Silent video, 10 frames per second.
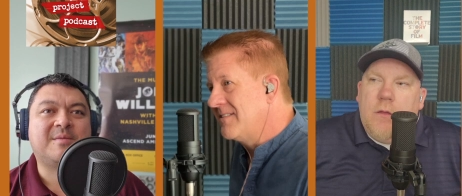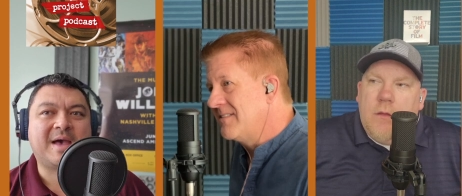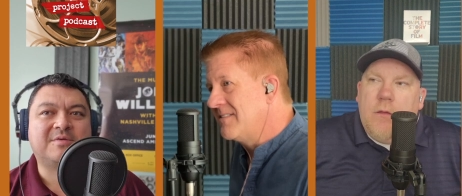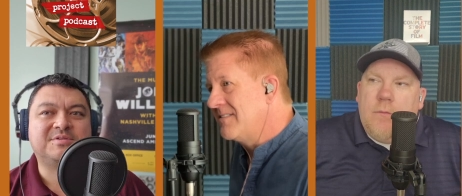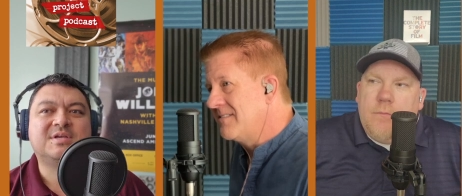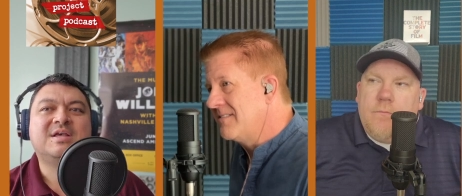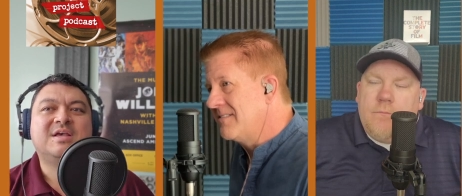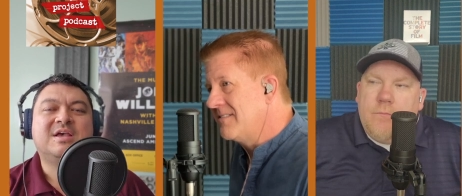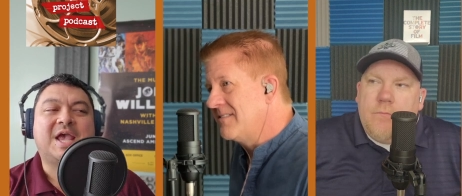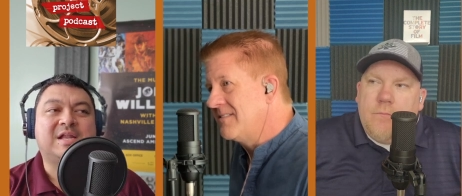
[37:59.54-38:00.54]
Speaker 1: come out,
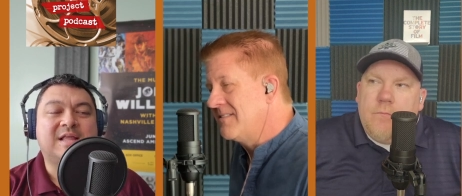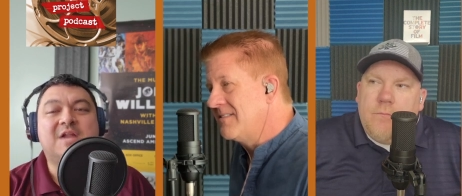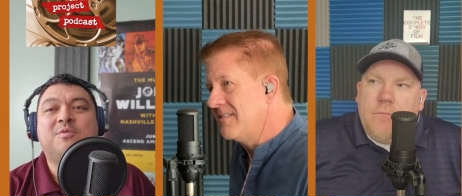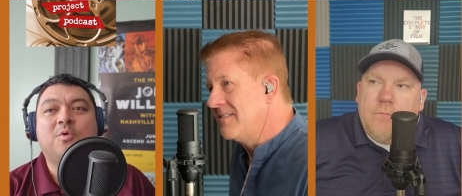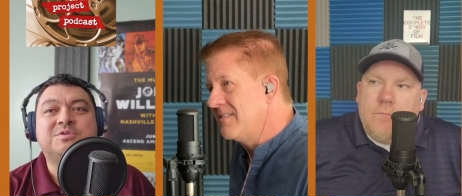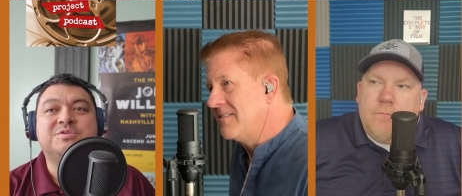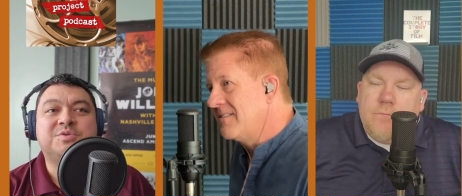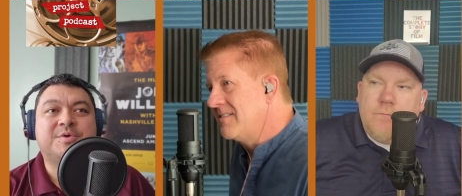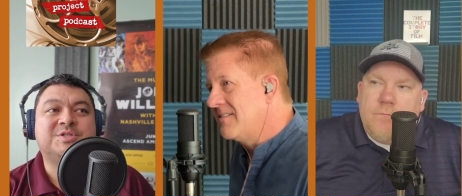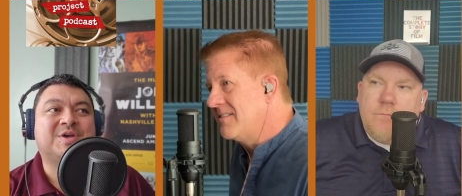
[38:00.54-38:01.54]
and a lot of origin
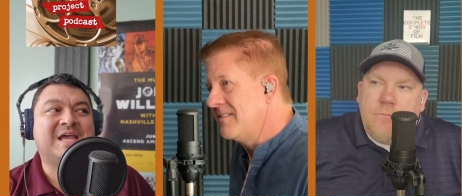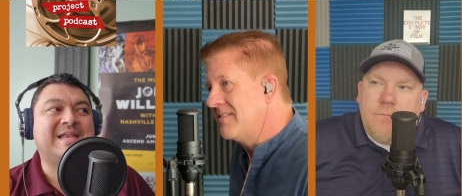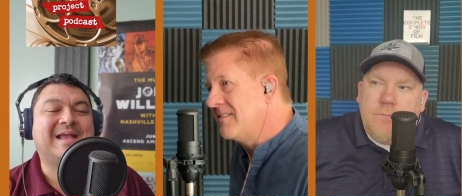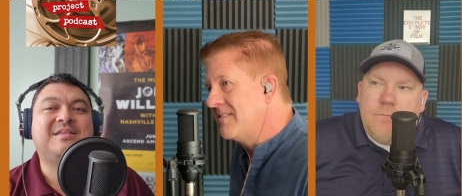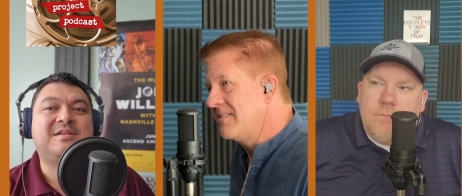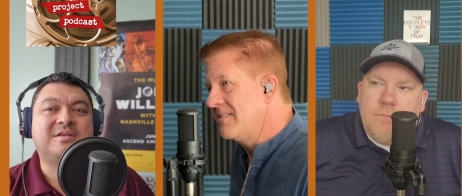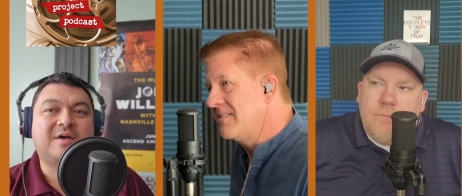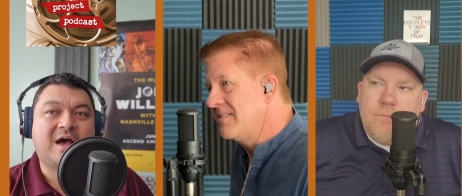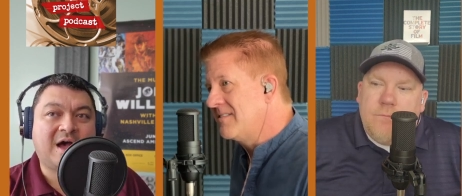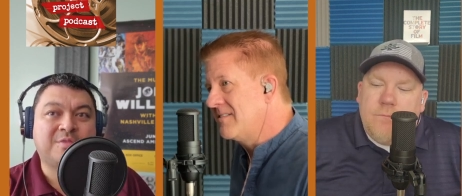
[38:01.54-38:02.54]
stories are connected
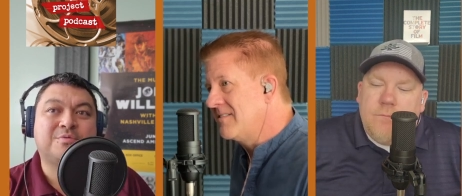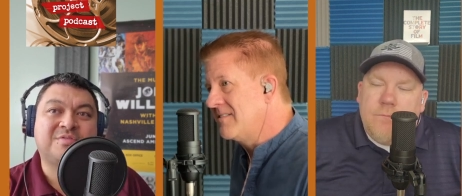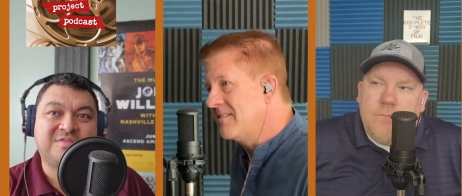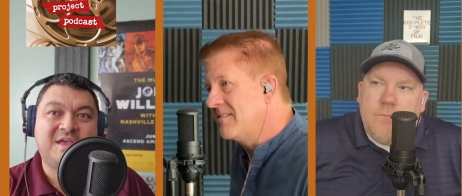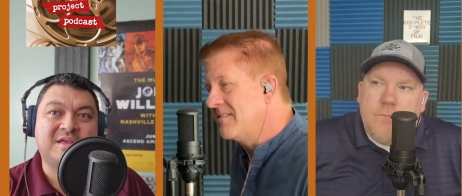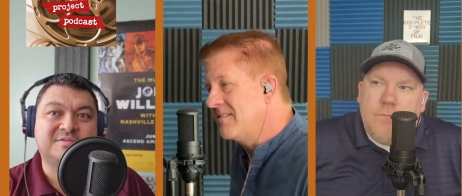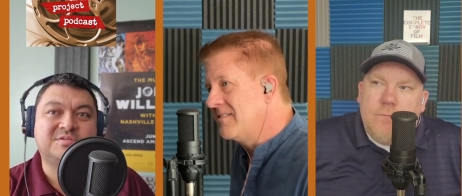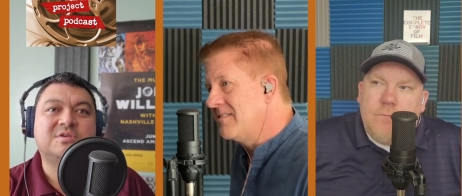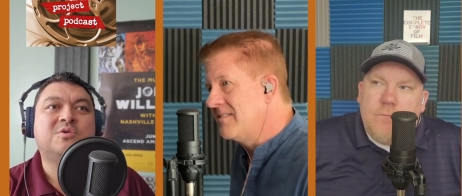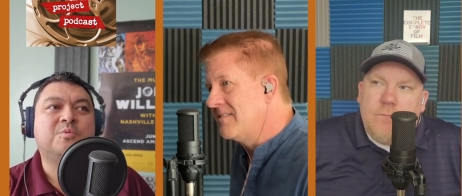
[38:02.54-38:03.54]
to other
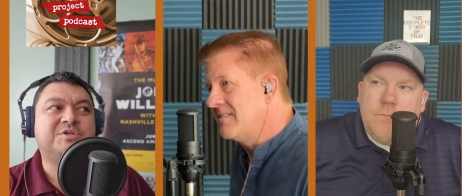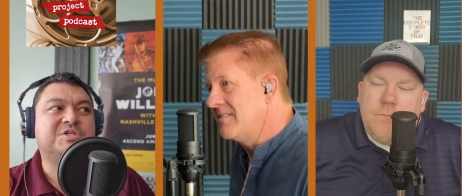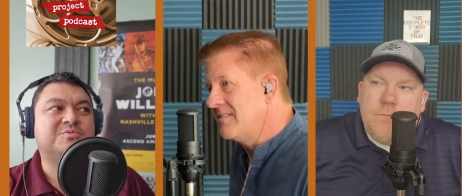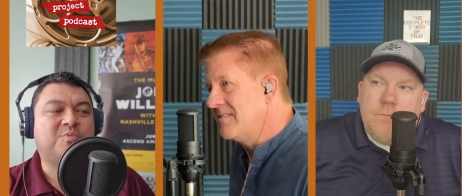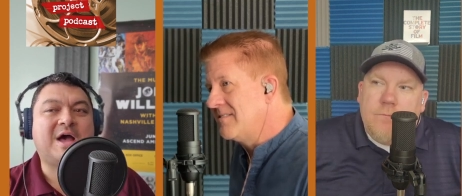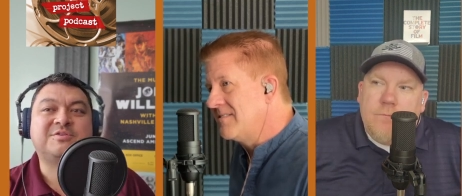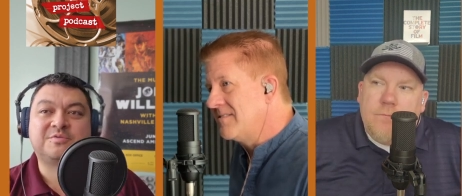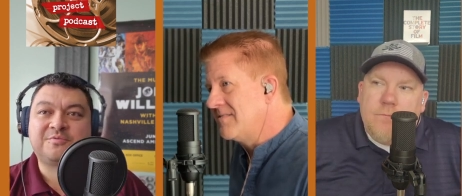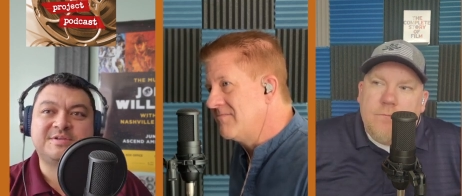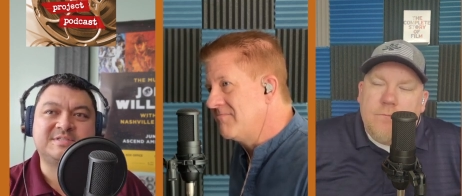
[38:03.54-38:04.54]
things, which is why. So, for